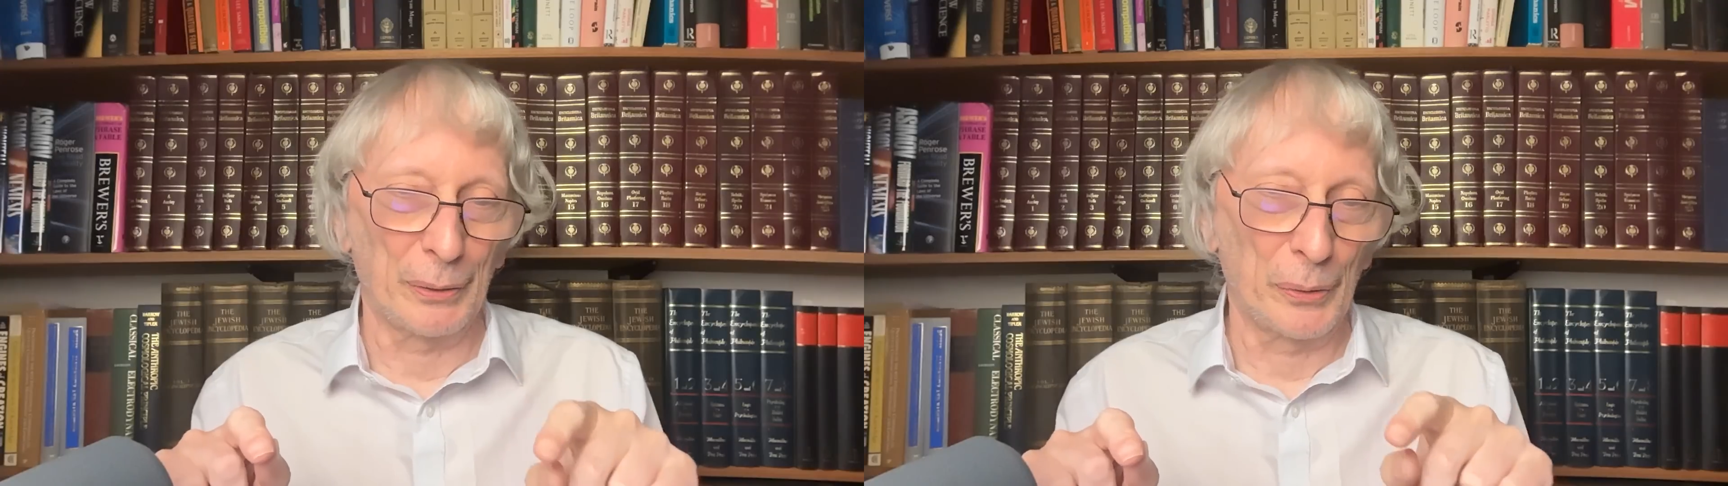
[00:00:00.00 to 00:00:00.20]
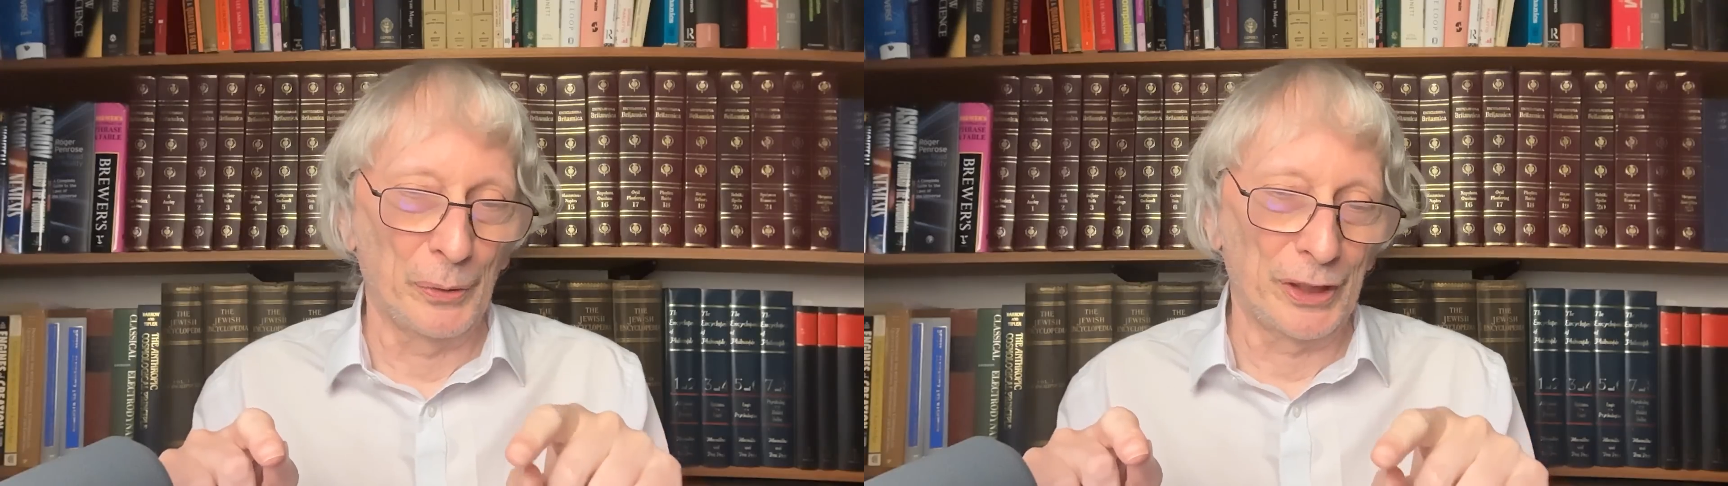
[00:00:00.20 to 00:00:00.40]

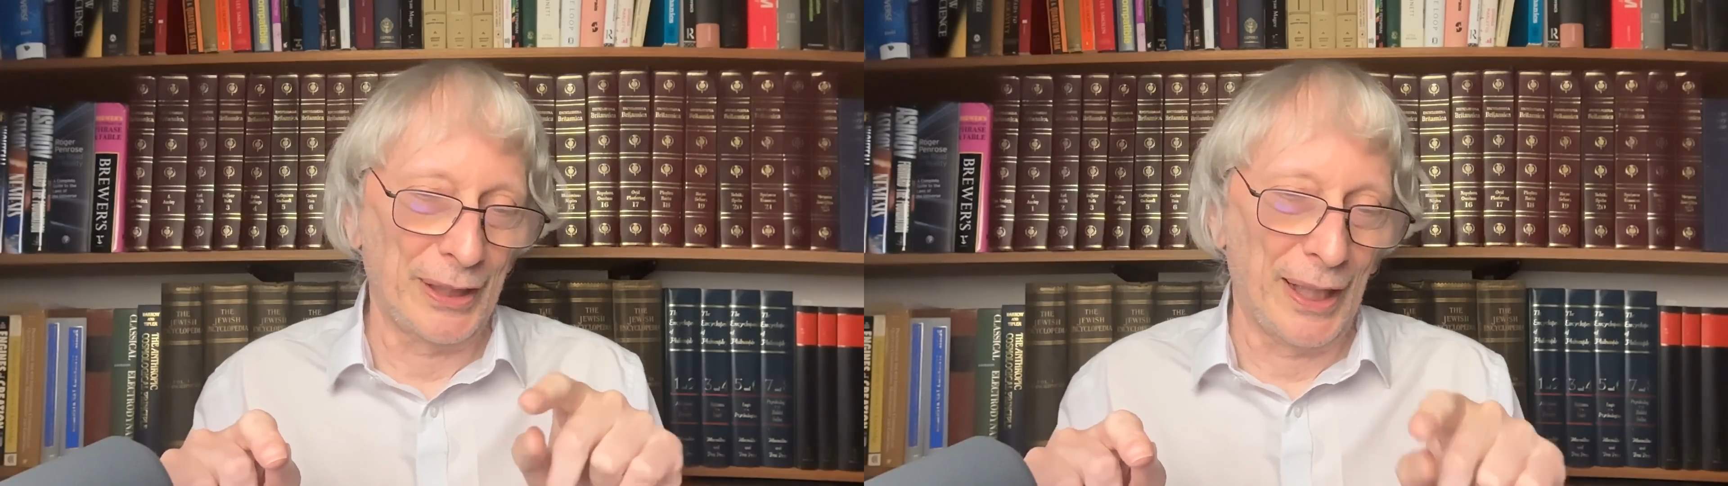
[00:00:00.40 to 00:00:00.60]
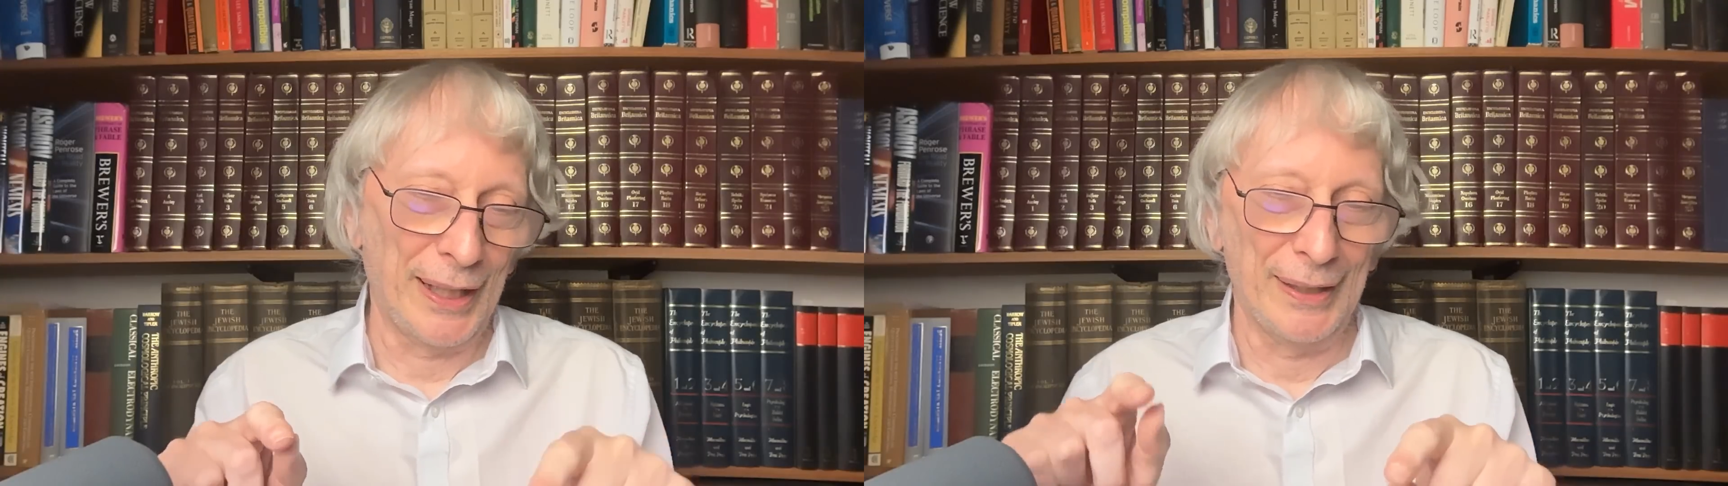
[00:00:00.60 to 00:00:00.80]
a
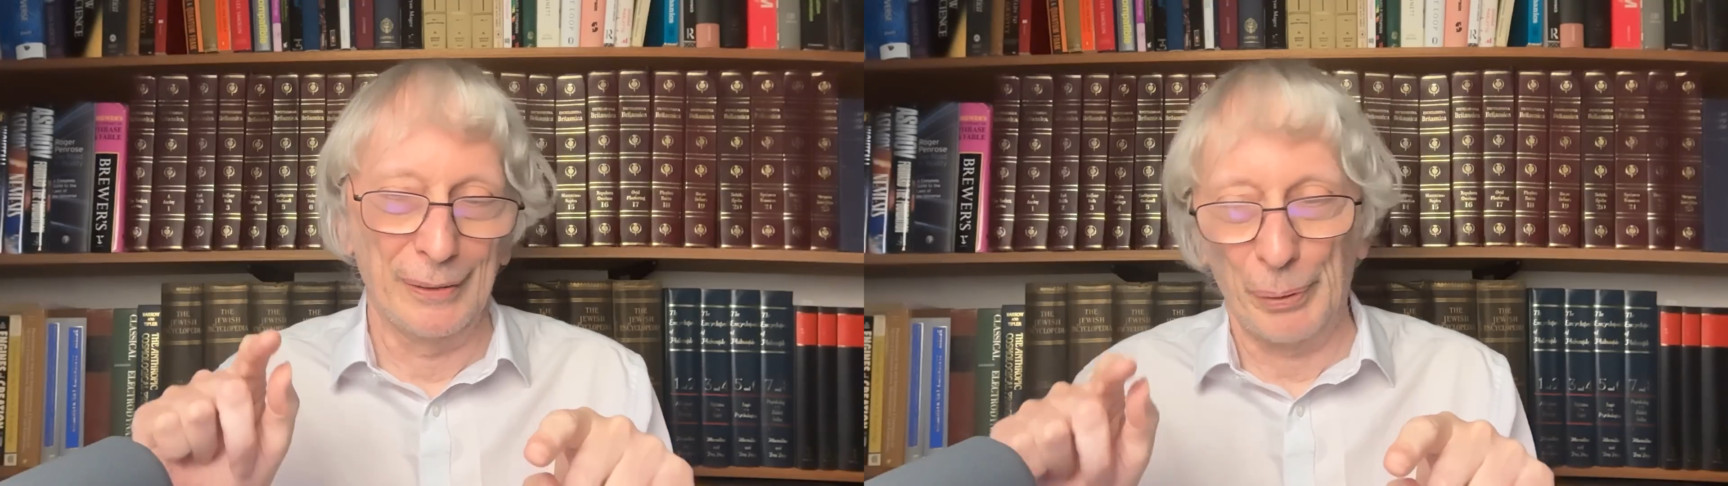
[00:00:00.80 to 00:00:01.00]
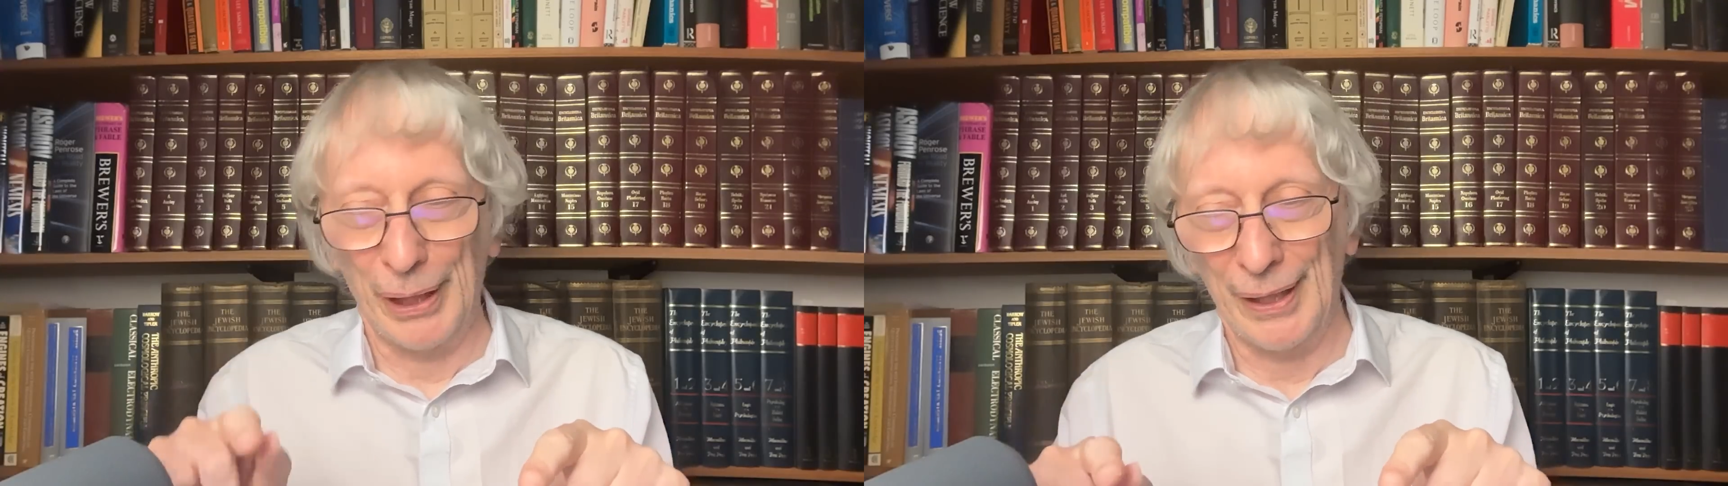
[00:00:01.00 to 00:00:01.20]
quantity A
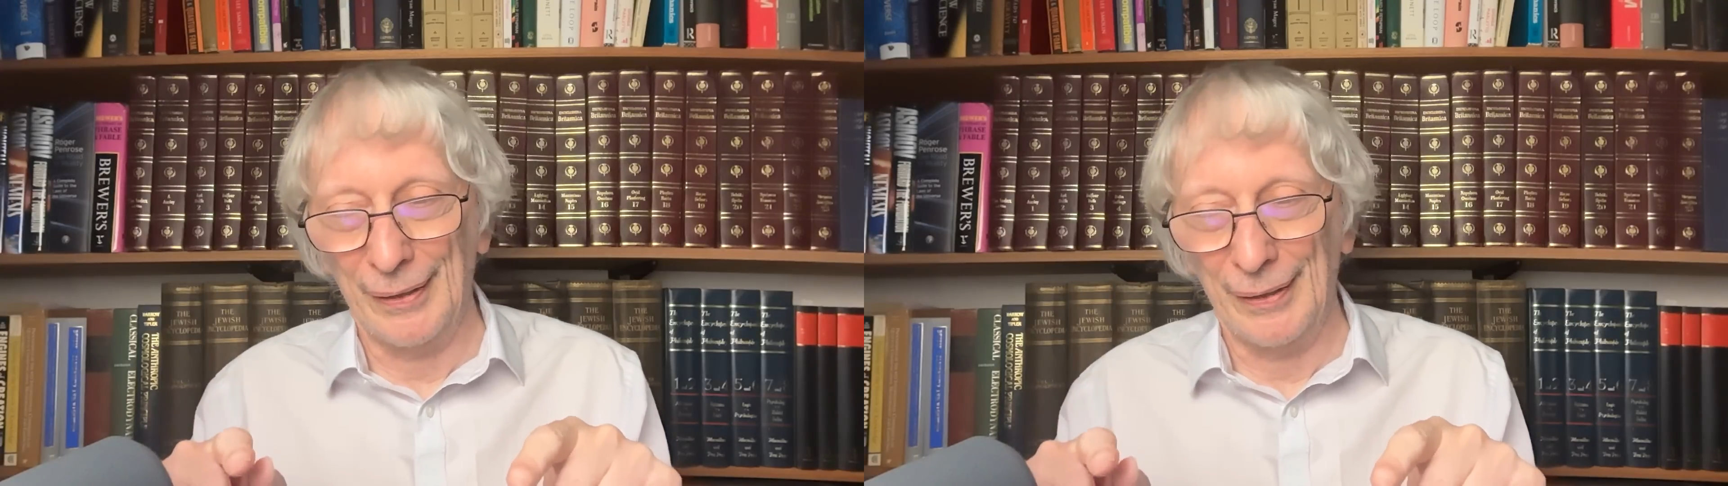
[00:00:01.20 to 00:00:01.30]
and B,